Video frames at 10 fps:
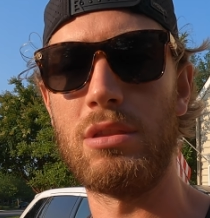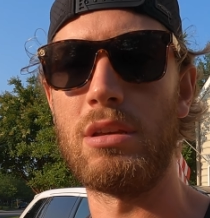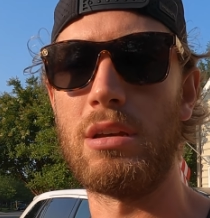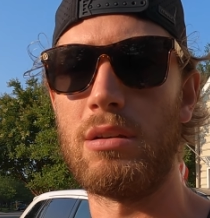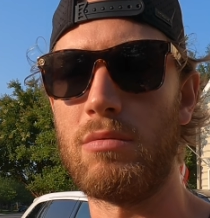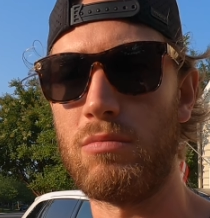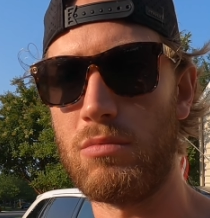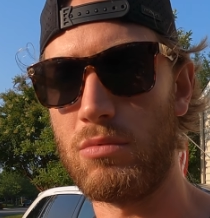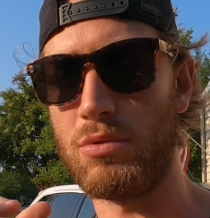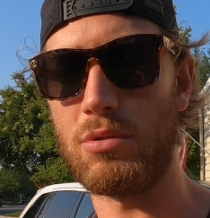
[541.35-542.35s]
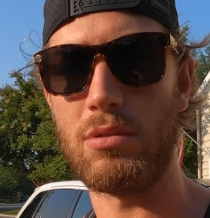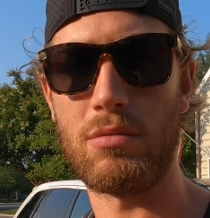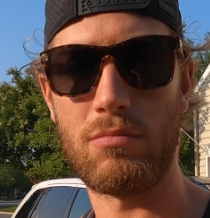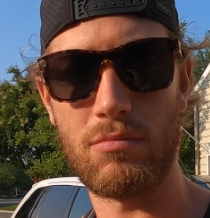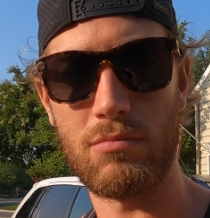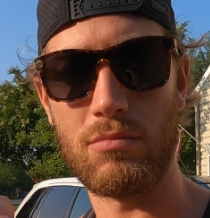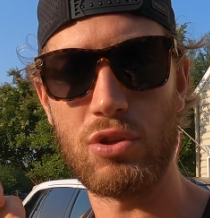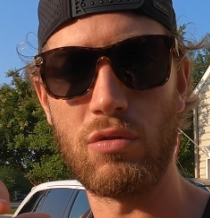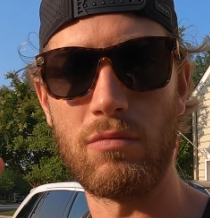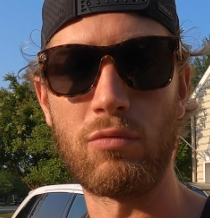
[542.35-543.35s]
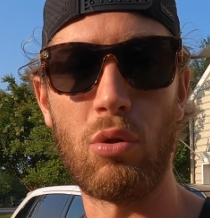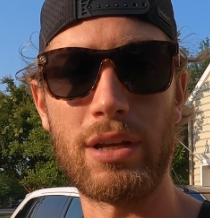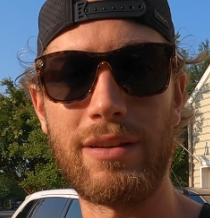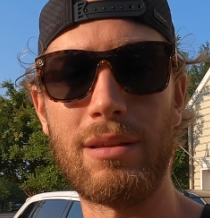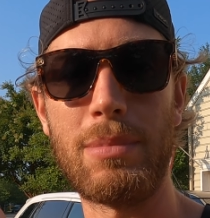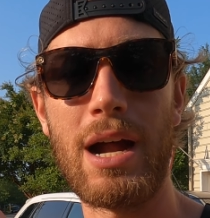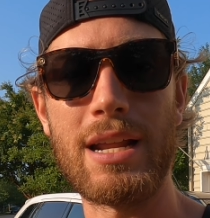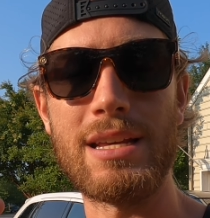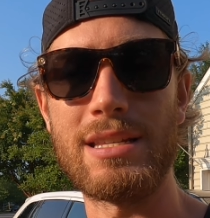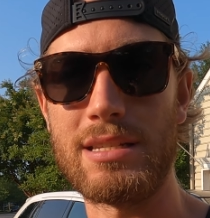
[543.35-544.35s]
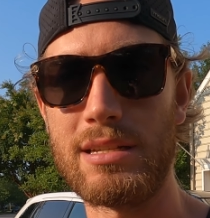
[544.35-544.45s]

the rolling of the body is